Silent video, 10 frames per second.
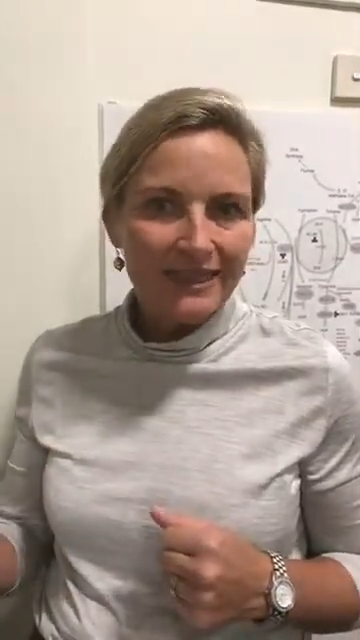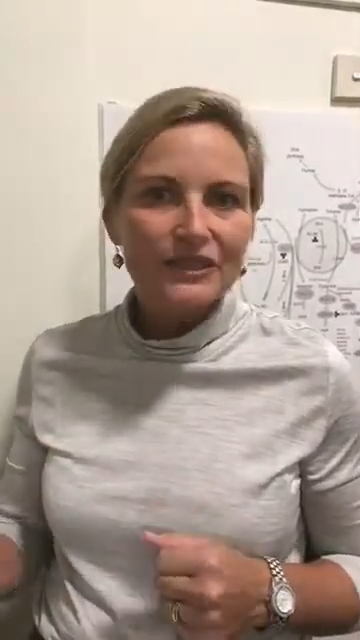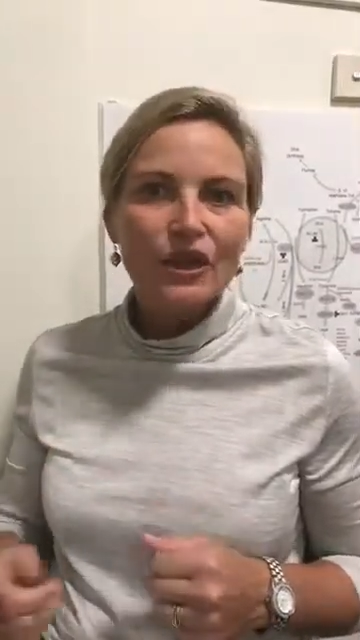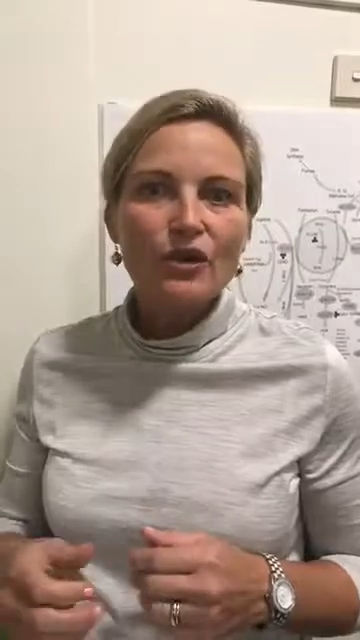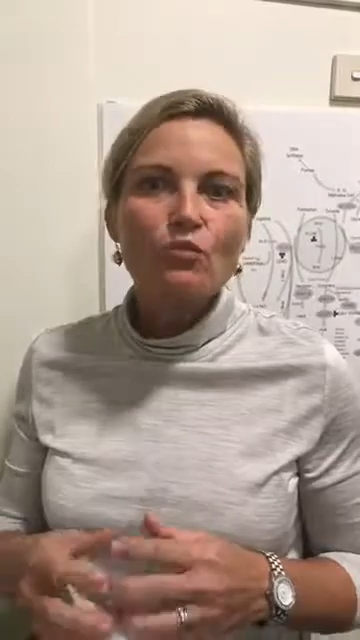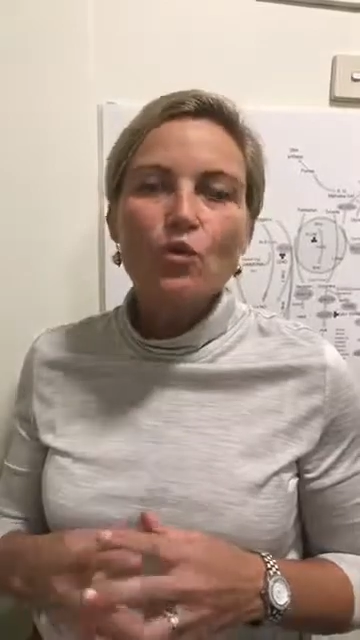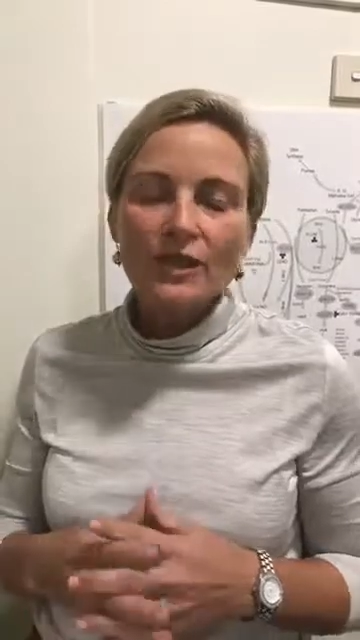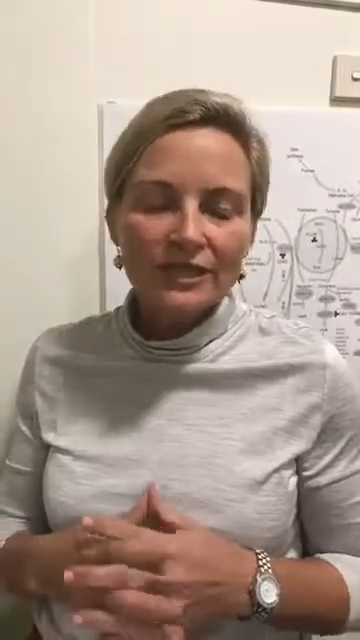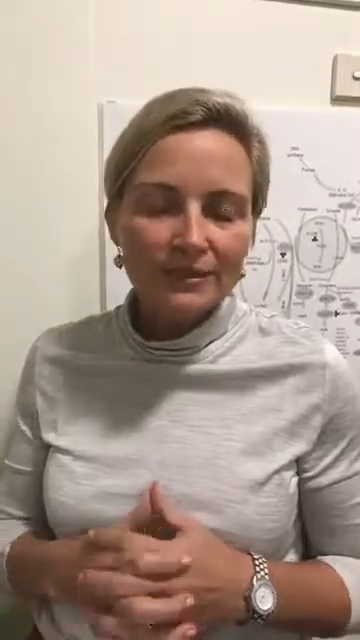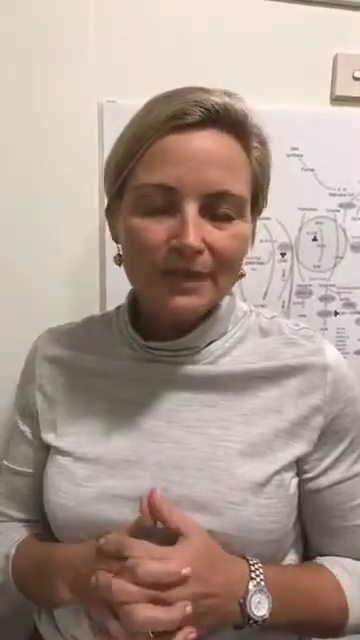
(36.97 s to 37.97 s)
So what
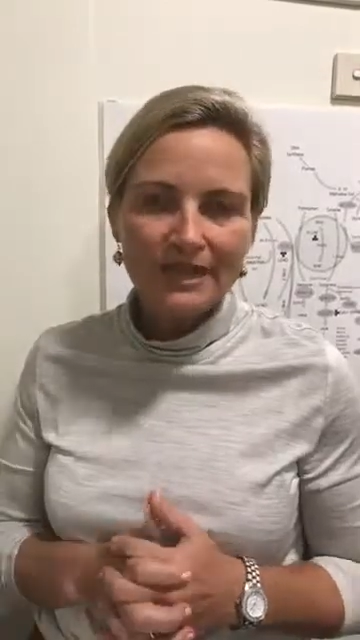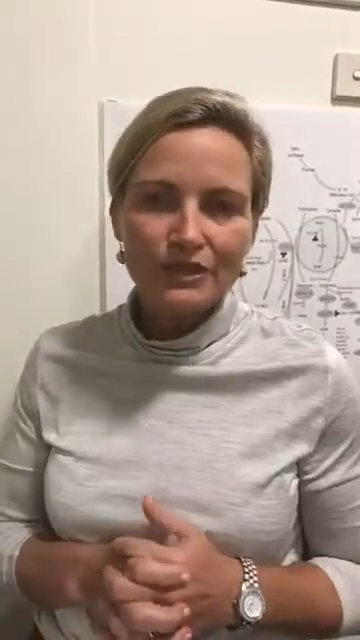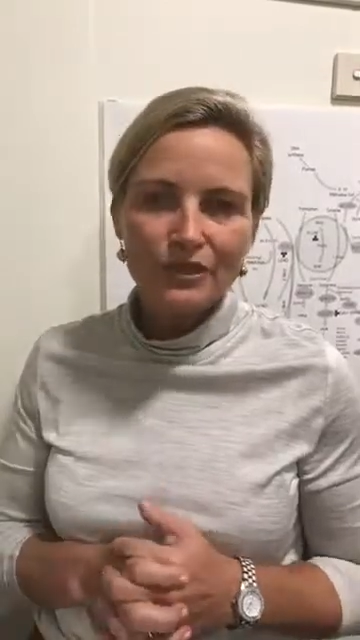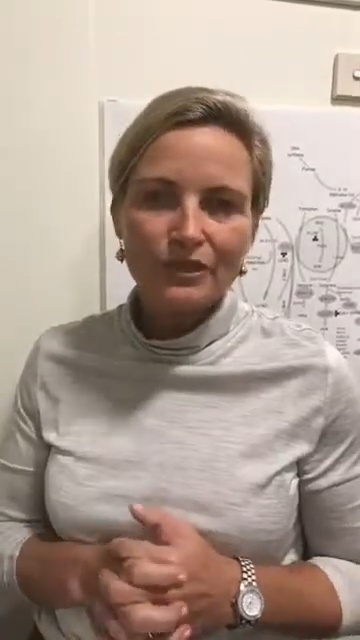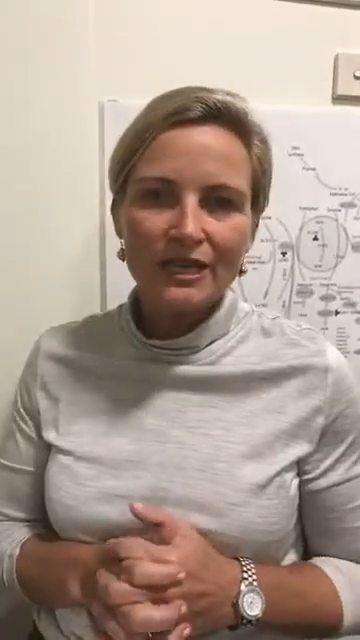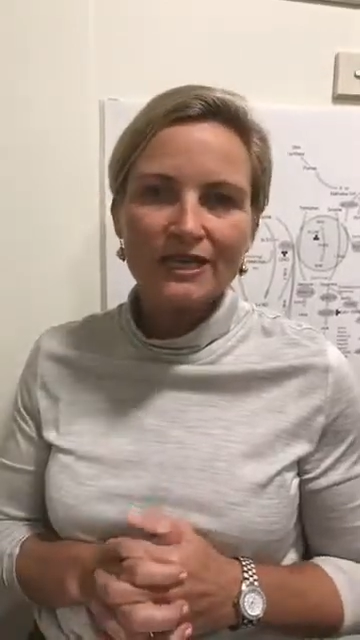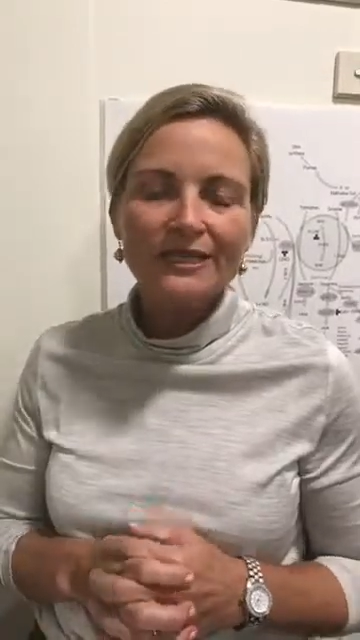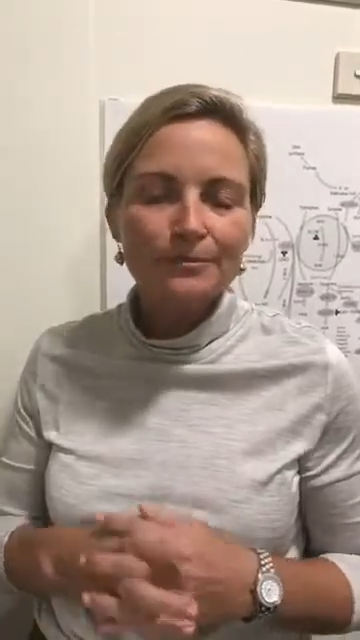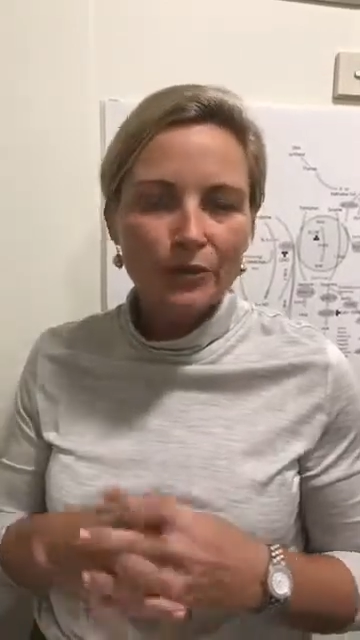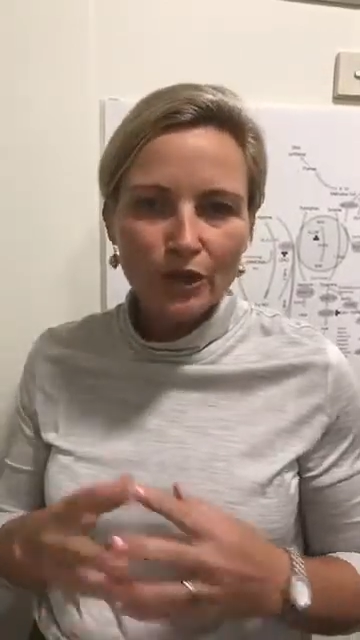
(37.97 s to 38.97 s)
is the main two there? It's
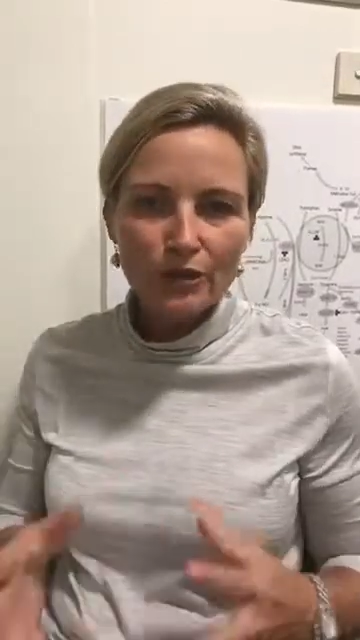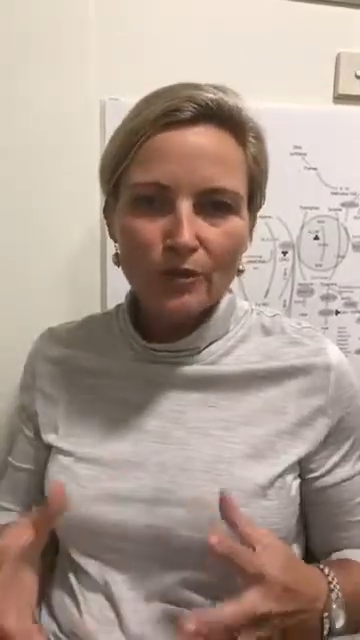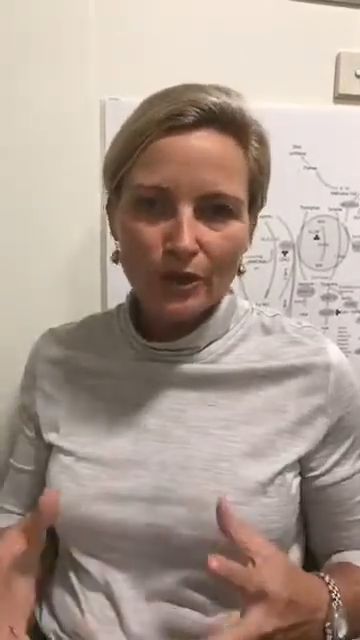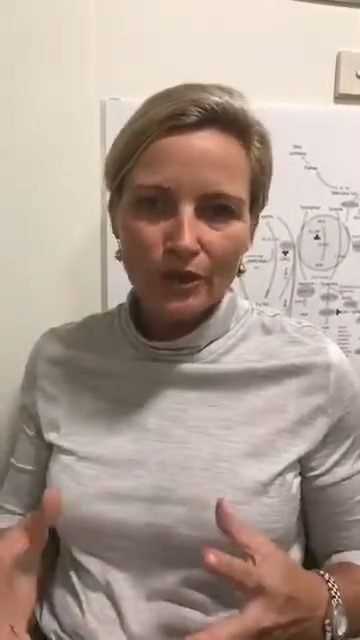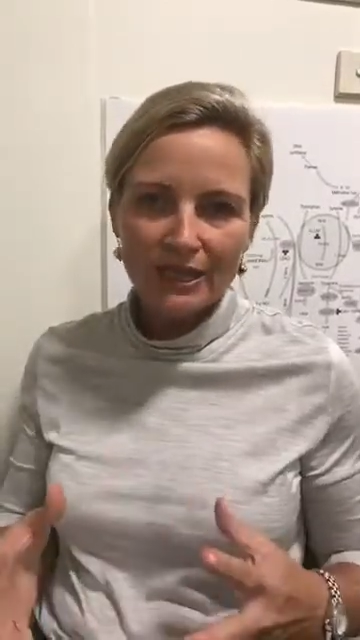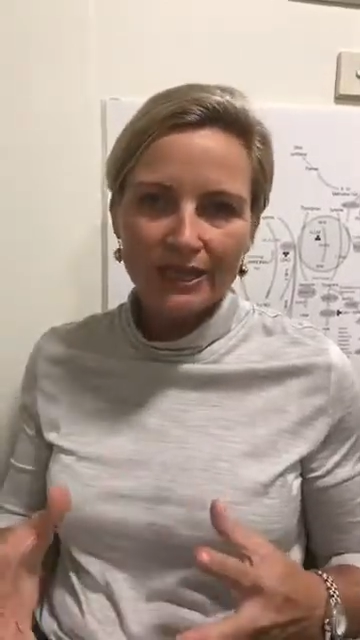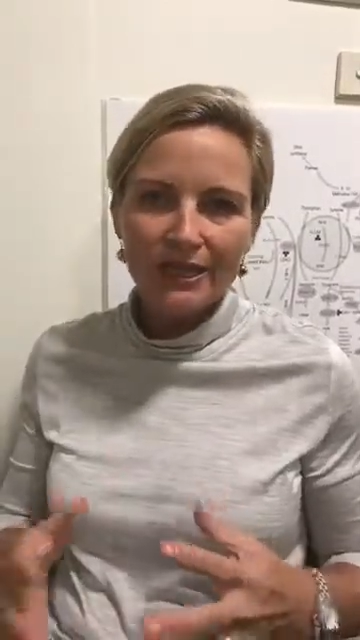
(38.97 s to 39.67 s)
a probiotic.